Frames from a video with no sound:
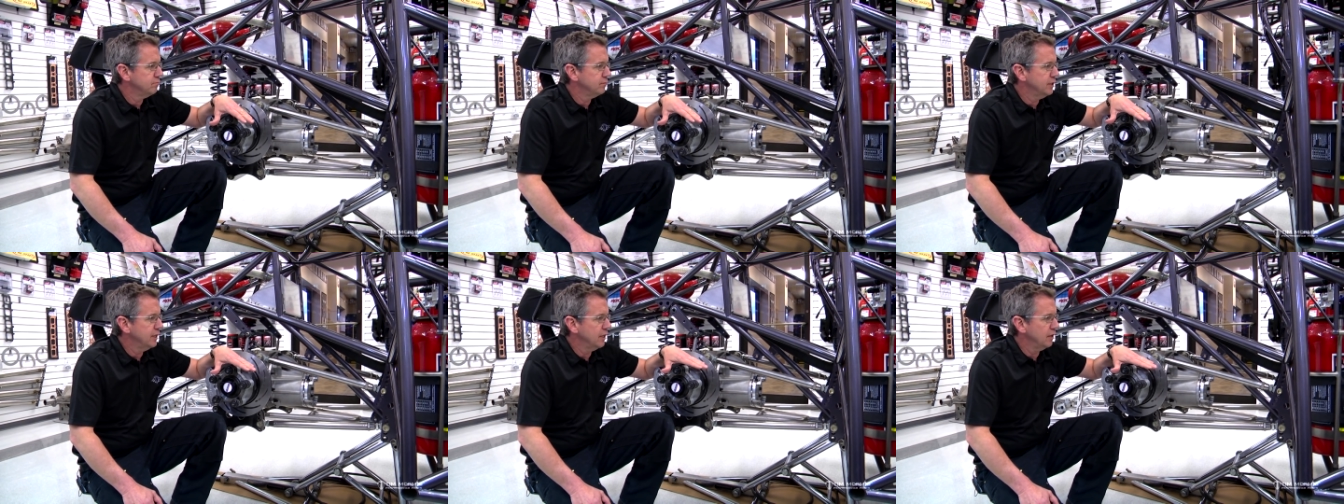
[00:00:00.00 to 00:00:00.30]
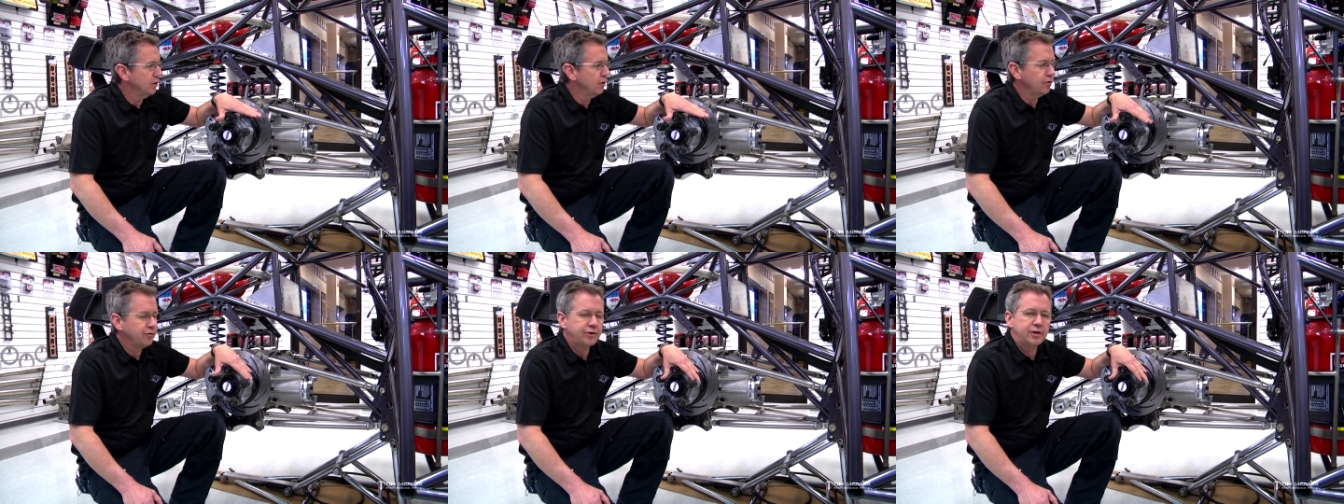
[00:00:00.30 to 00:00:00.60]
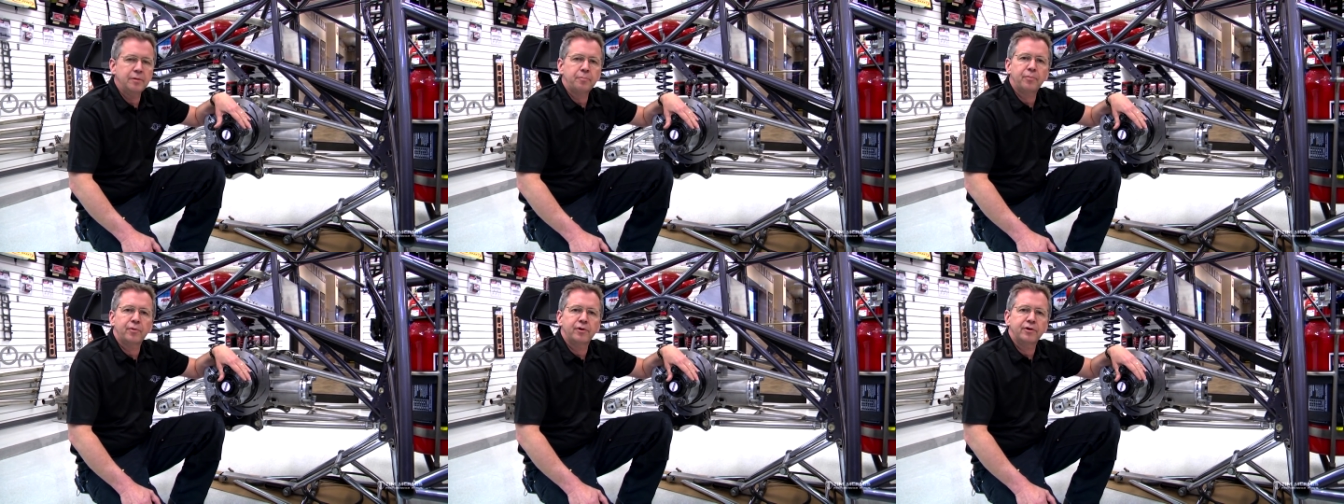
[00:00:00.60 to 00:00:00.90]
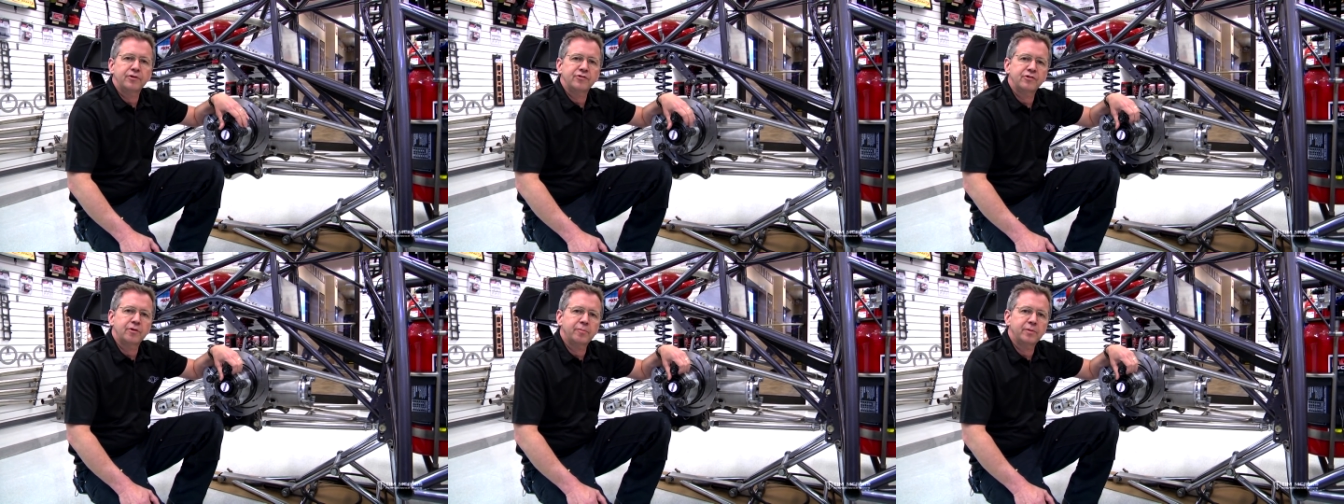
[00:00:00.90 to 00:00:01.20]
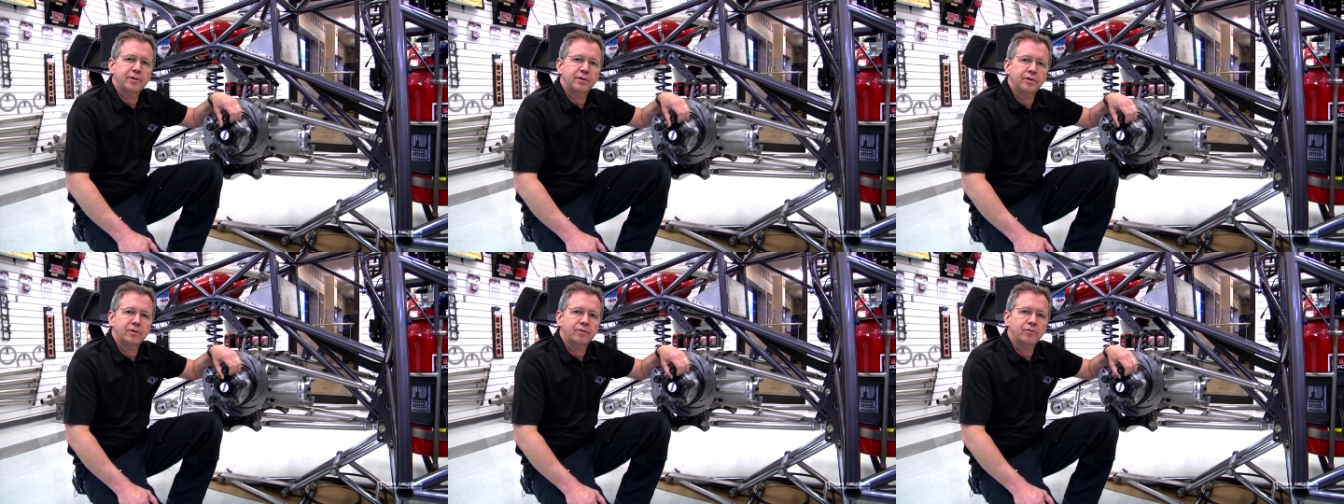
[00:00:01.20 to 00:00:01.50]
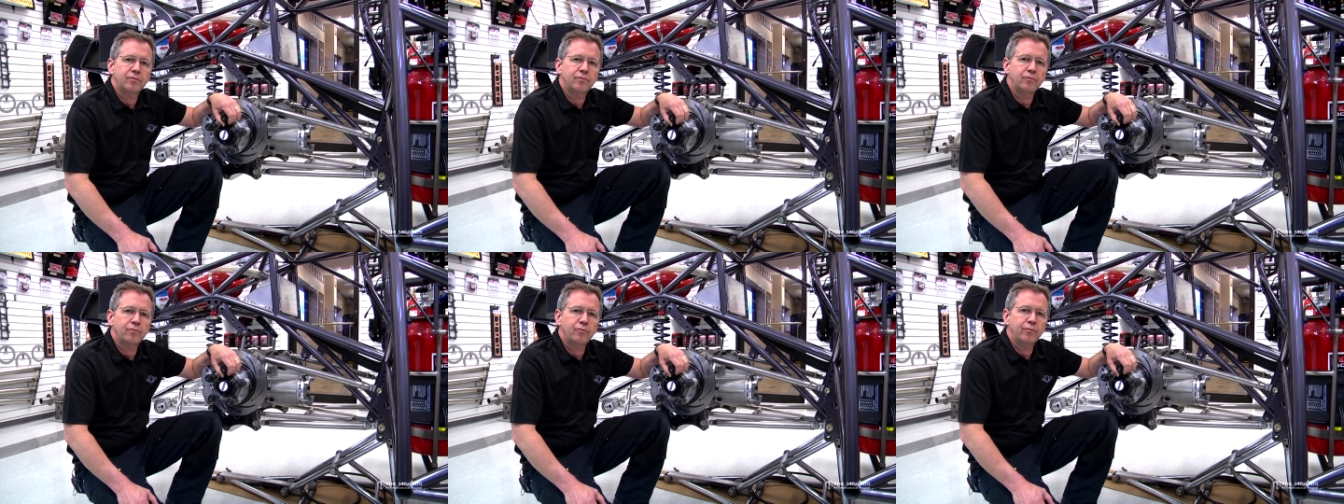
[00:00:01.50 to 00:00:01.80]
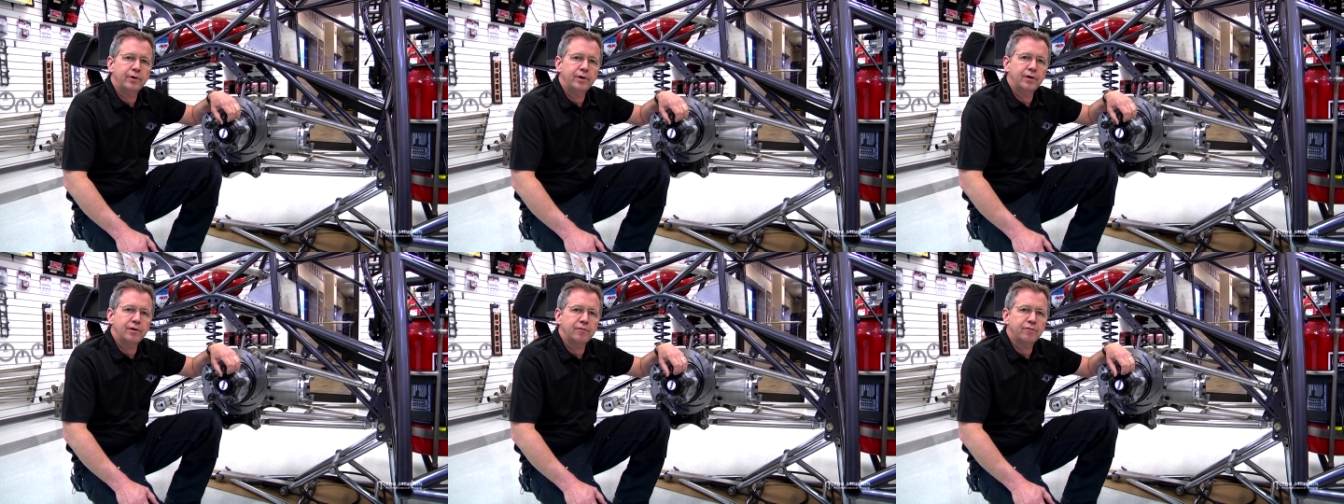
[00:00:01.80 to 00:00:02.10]
get a little deeper into some of the
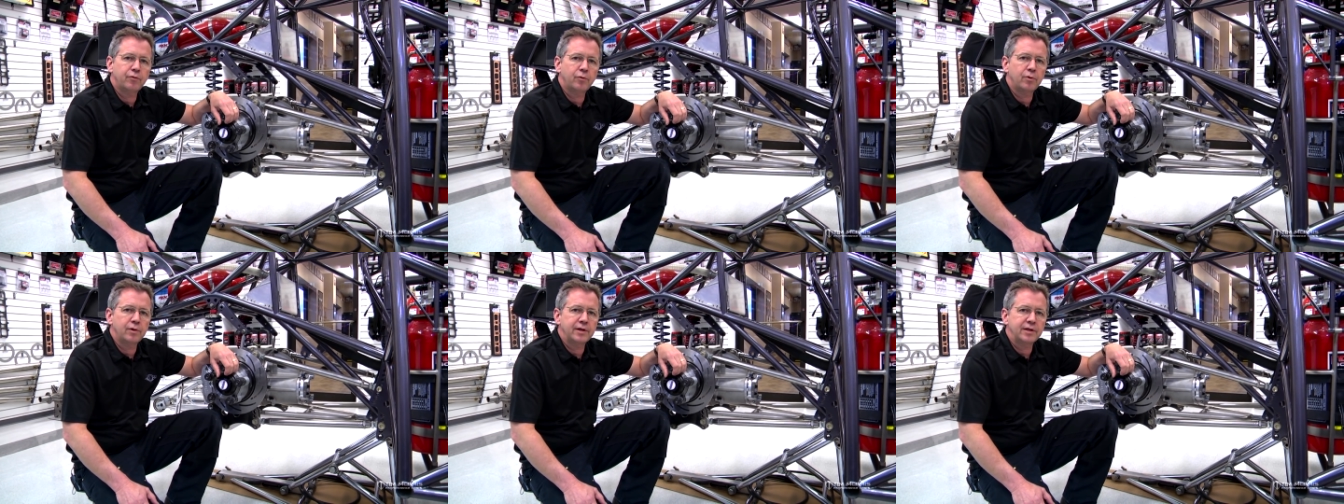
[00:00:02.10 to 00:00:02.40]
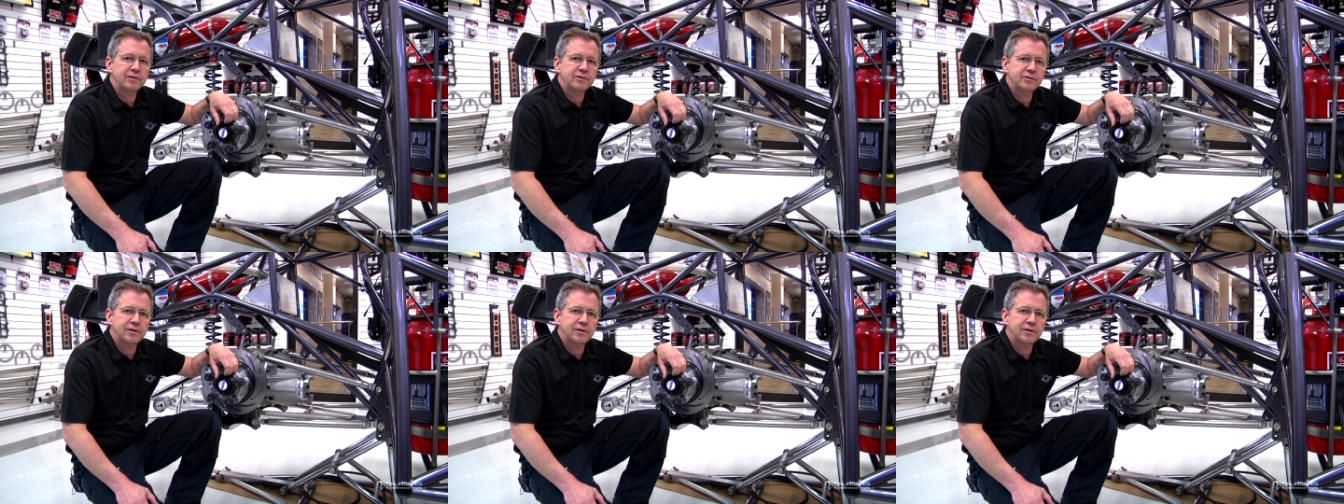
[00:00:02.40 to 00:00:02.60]
rear four-link